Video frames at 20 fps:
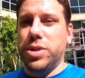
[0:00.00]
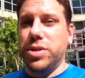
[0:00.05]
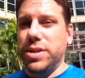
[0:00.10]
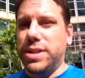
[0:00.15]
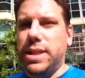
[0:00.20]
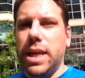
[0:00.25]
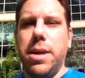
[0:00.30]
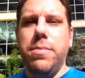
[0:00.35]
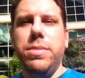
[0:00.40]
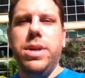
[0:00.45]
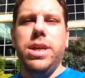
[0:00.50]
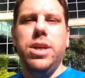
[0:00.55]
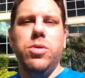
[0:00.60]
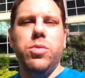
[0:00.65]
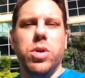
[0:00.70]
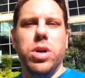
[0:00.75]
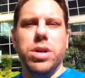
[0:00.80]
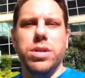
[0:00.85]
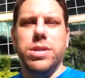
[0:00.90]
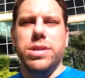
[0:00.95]
So the same
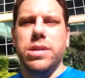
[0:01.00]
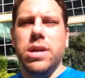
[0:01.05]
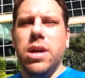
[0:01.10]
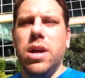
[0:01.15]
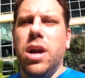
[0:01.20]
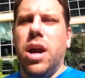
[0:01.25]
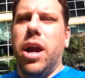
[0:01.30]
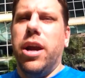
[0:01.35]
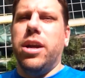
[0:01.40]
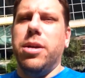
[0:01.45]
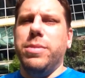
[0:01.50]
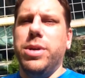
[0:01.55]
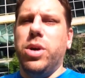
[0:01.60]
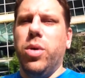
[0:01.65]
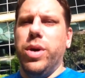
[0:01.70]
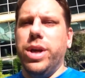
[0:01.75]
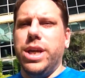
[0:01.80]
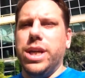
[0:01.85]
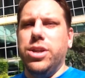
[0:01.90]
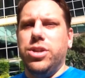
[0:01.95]
keywords are going to be
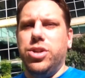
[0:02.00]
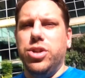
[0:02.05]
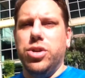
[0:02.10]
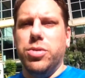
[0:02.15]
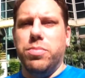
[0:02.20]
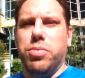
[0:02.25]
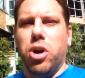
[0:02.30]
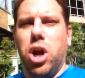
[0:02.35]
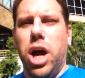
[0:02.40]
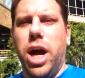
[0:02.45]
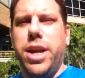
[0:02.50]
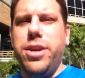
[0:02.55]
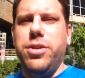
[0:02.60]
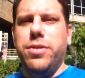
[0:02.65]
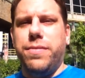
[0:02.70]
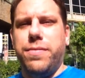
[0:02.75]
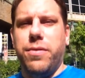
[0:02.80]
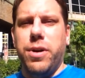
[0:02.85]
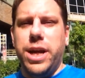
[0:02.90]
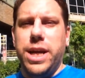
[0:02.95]
going into your broad,
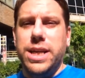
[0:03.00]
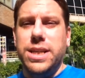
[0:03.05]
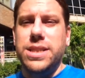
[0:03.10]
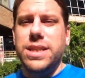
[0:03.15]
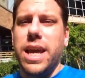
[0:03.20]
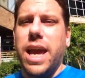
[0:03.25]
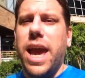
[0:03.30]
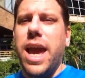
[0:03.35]
your phrase,